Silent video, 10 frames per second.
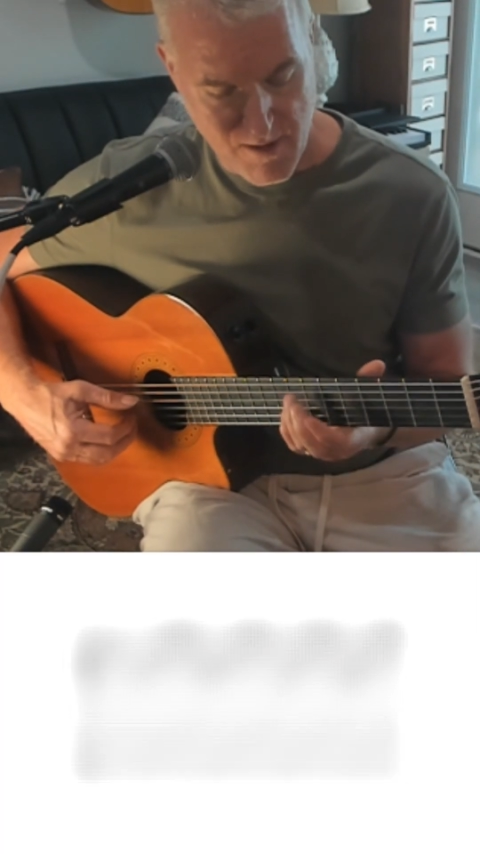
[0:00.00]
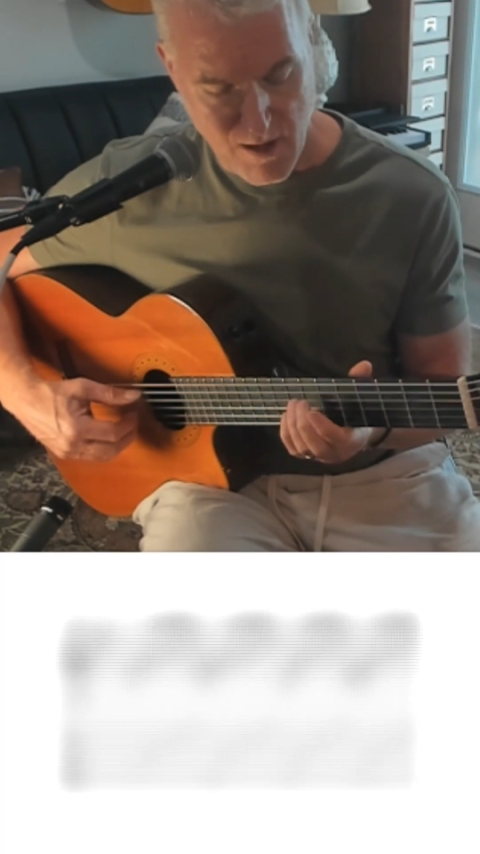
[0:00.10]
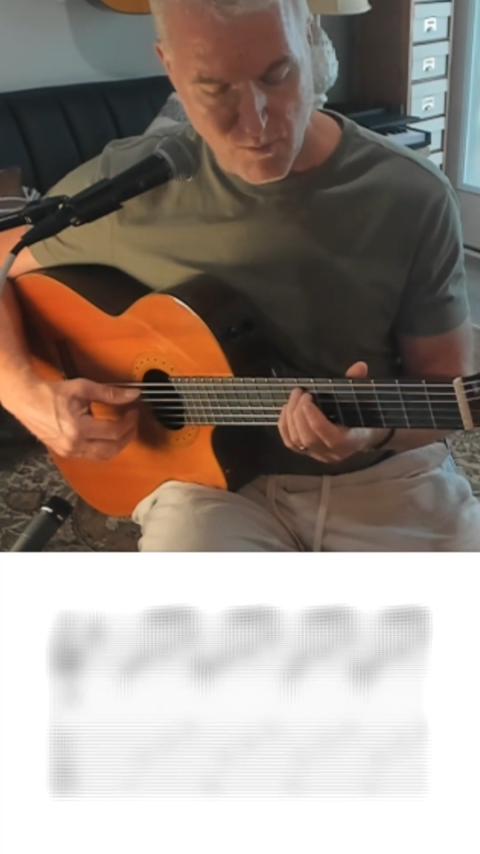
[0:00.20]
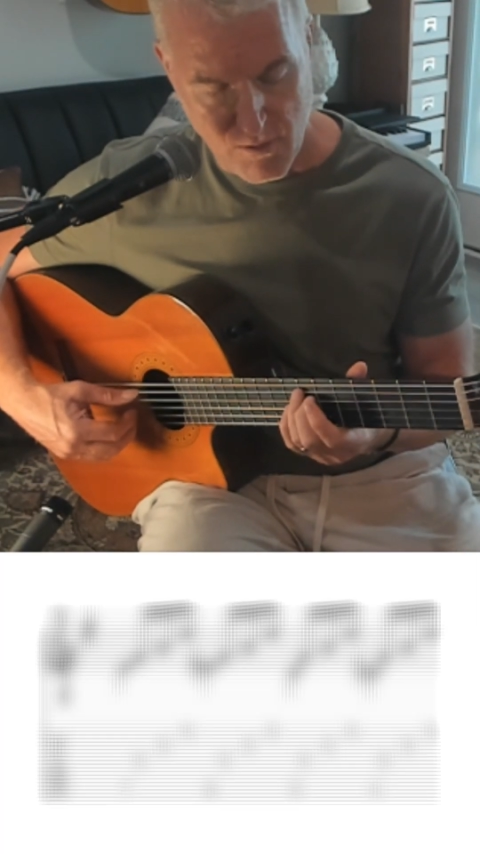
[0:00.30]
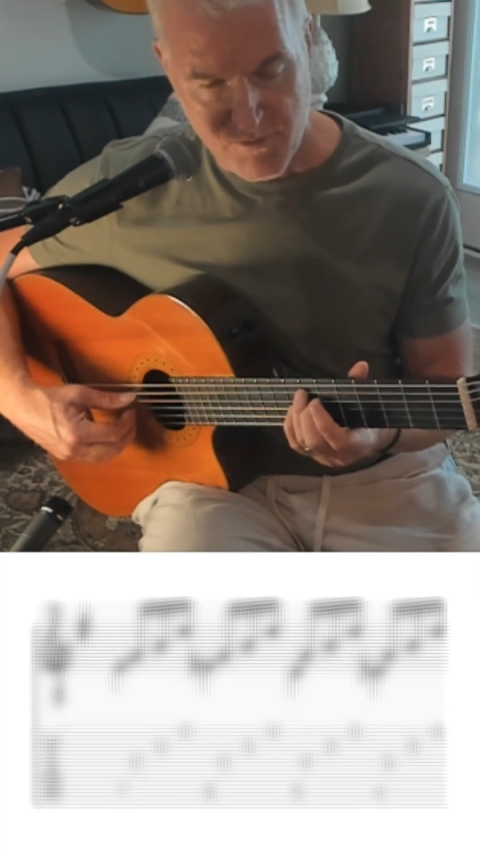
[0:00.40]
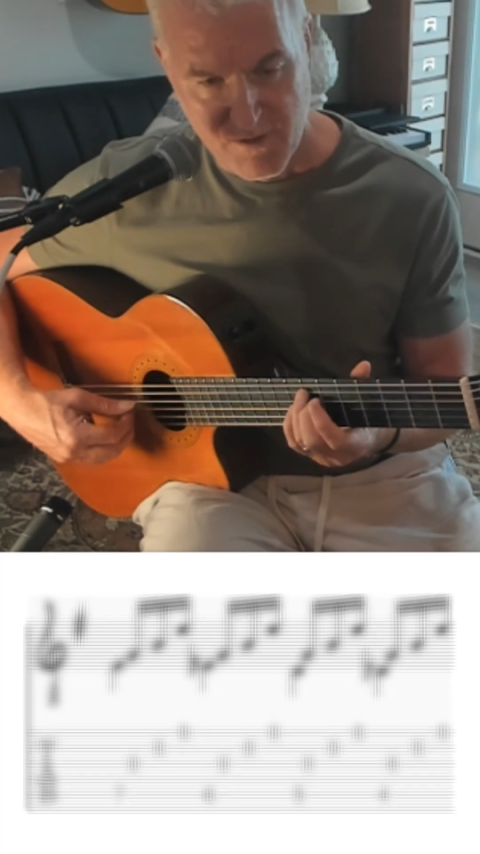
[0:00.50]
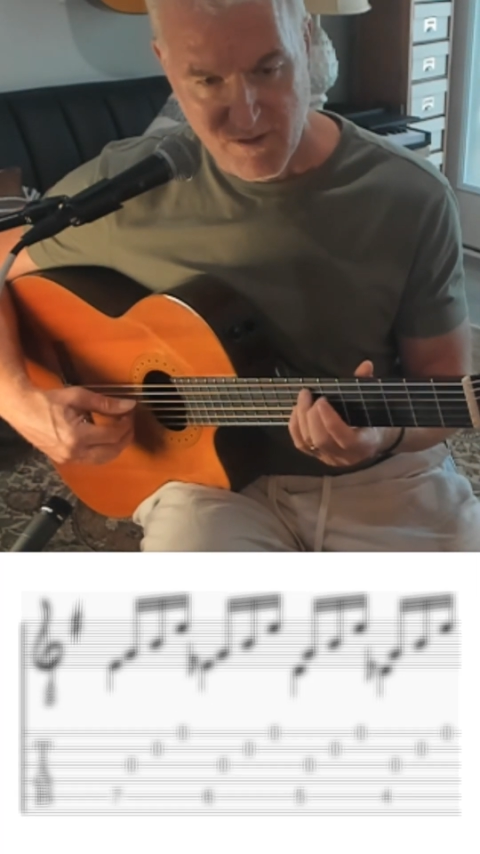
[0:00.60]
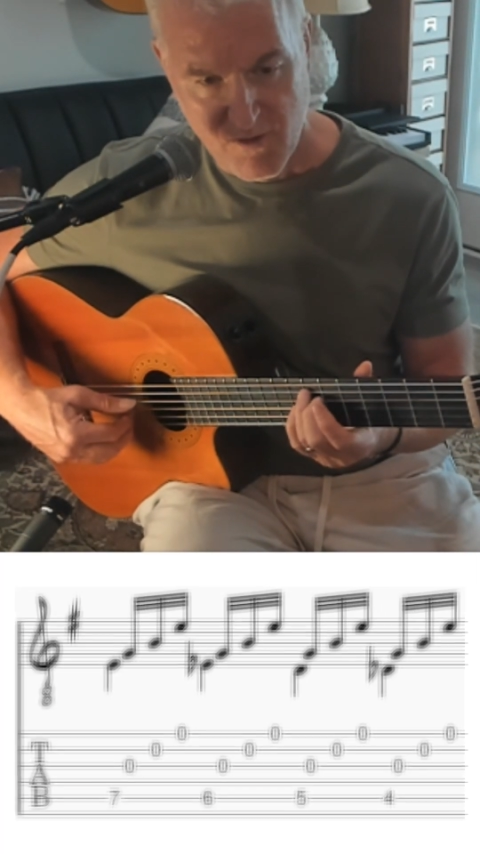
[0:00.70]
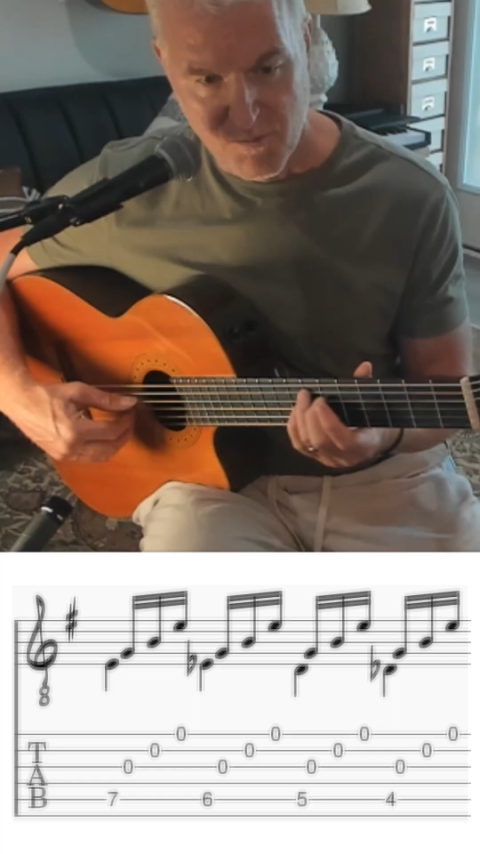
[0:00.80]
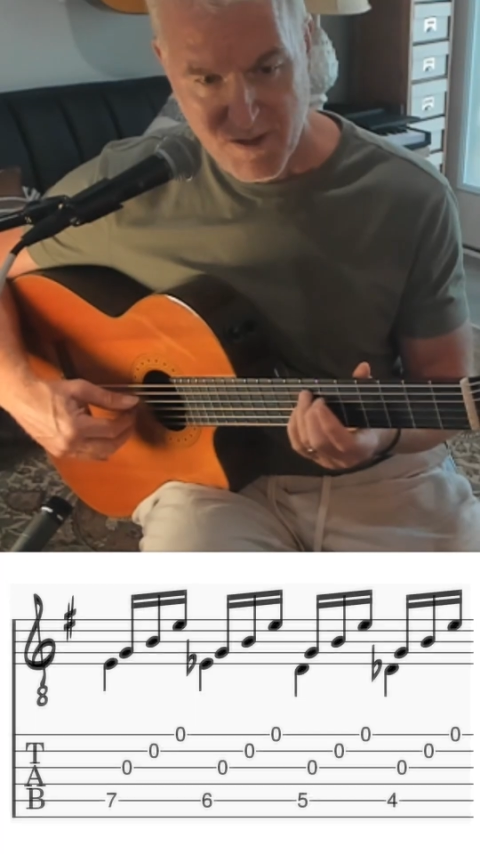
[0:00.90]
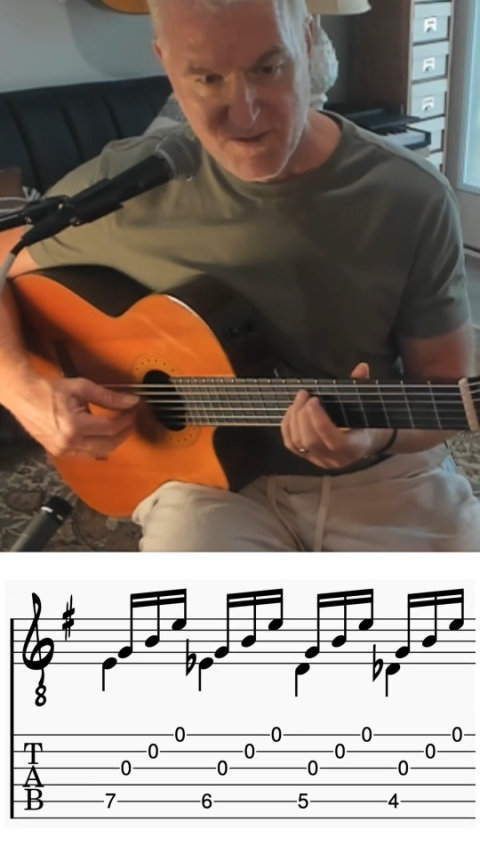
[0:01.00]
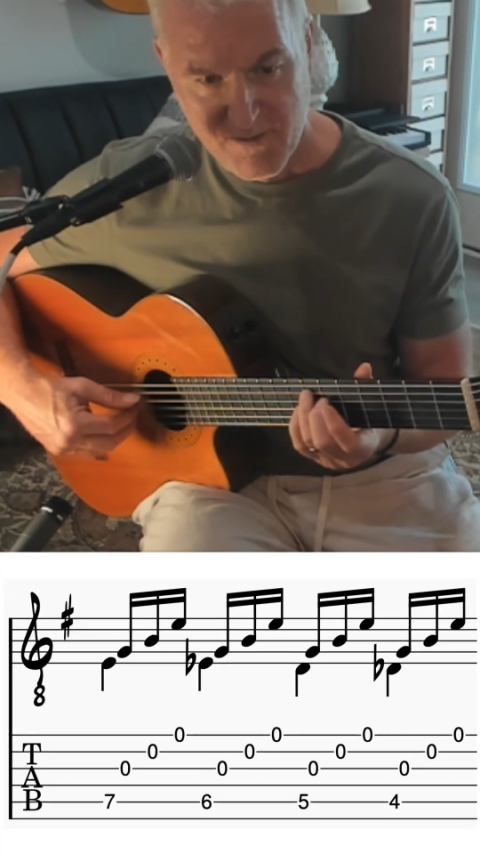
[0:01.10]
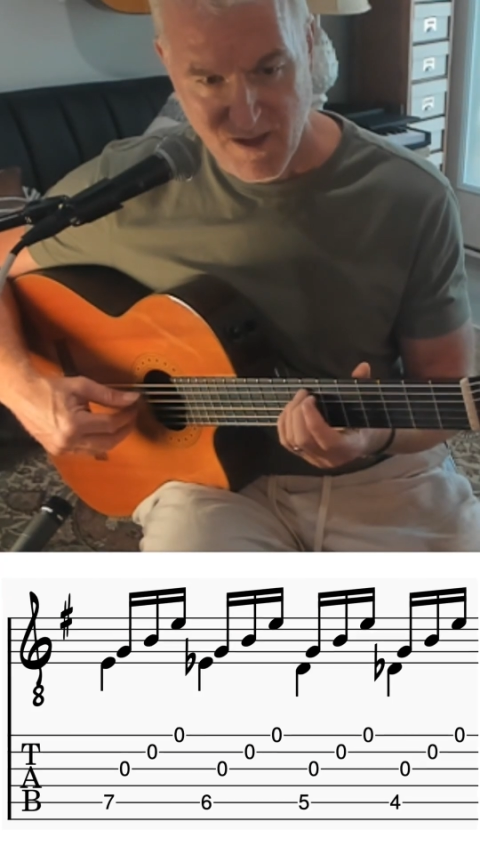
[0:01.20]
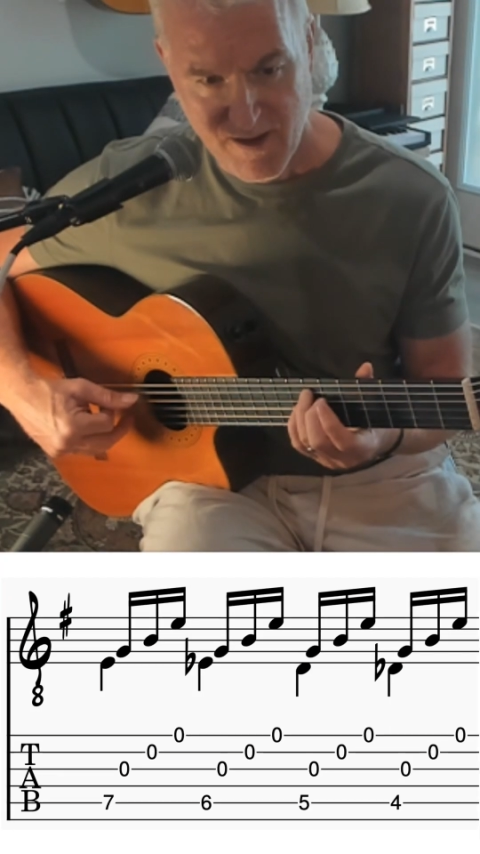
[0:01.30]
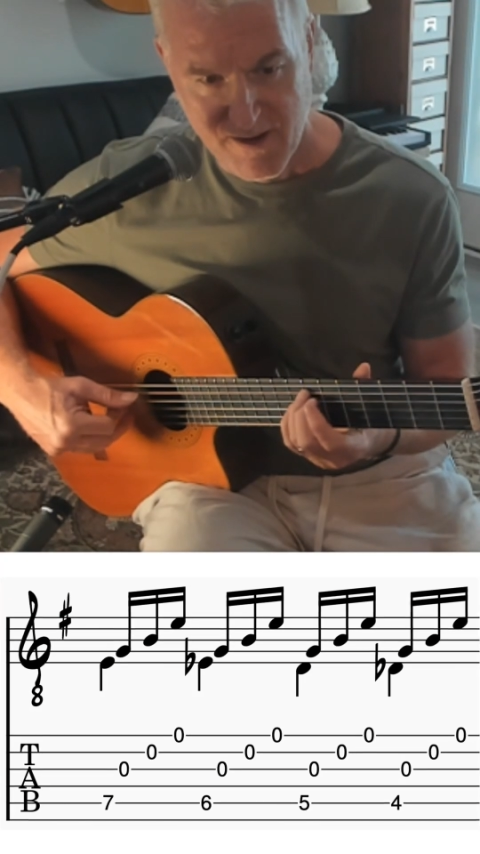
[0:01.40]
Now we'll listen to this bass
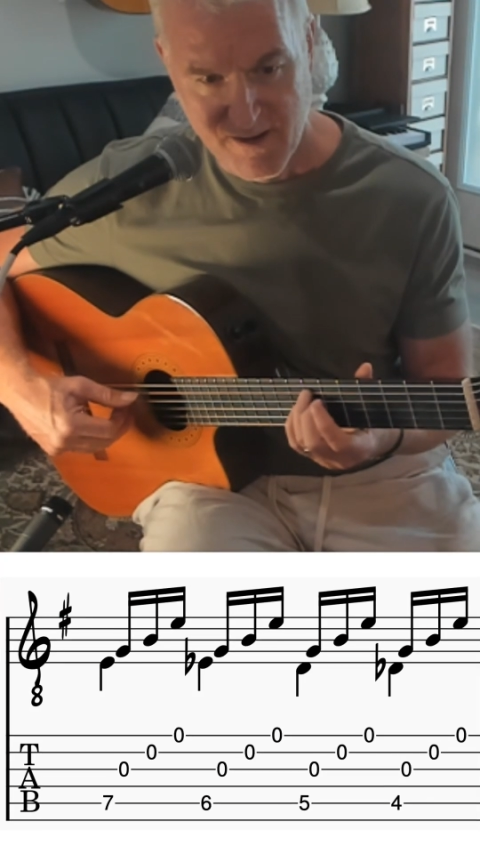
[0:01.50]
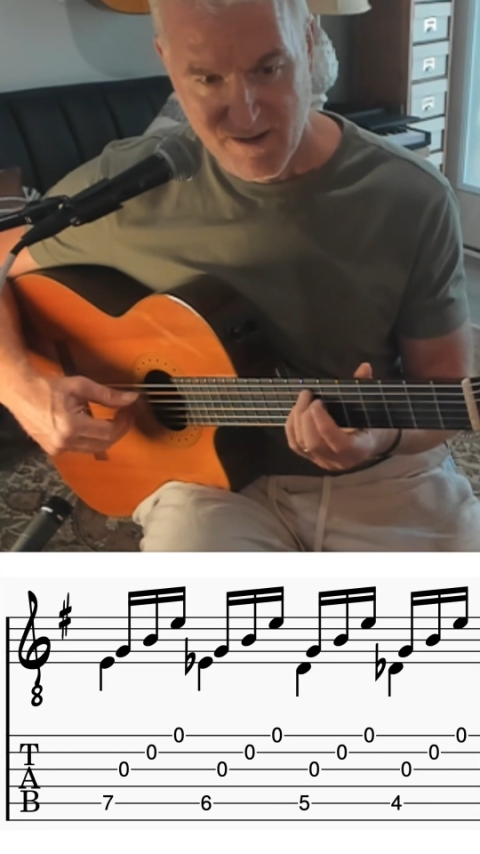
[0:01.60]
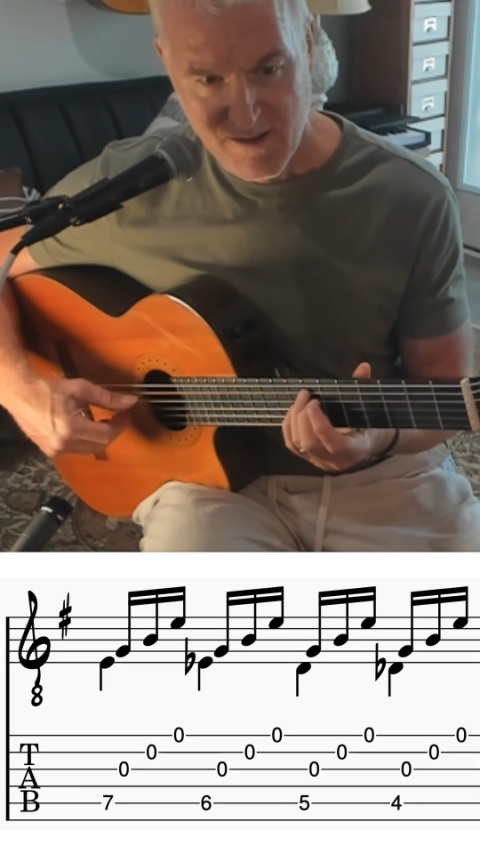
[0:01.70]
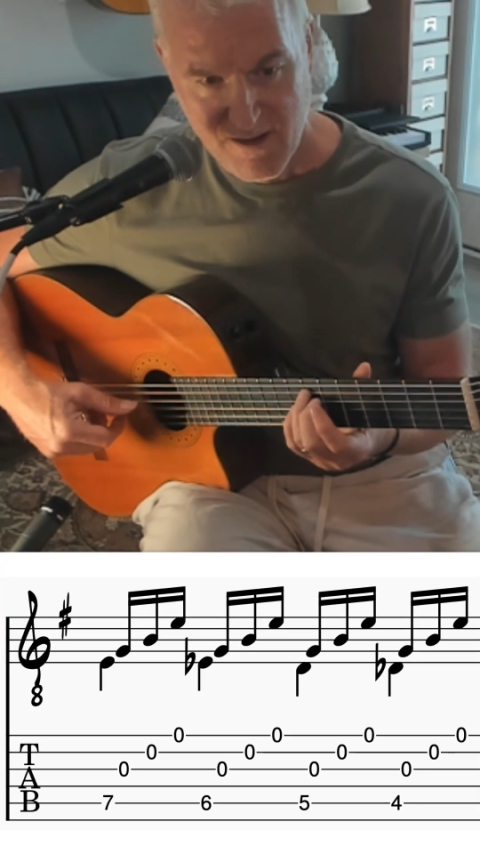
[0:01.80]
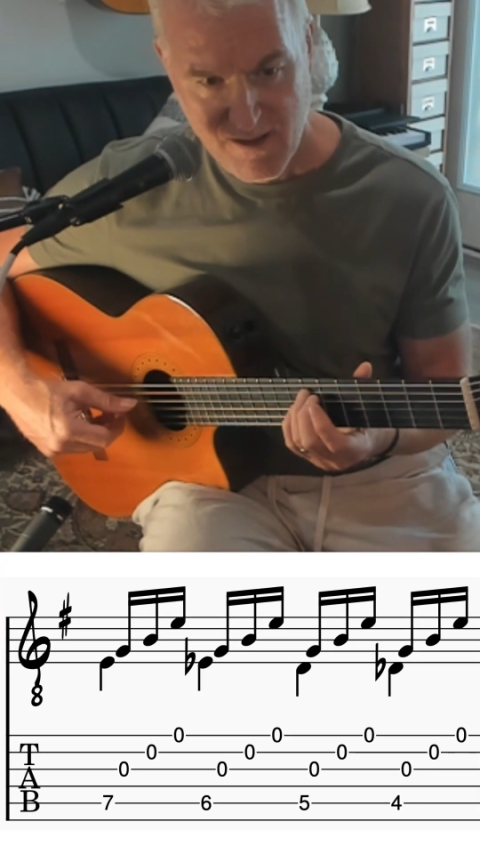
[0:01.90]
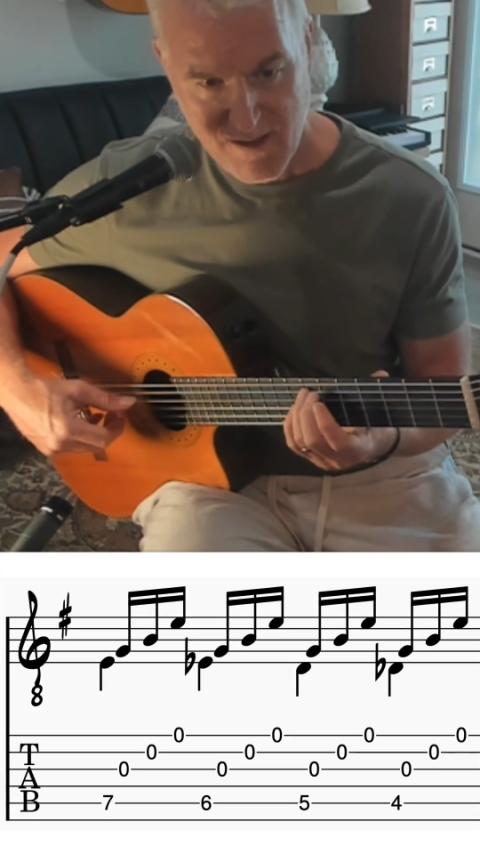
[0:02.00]
line,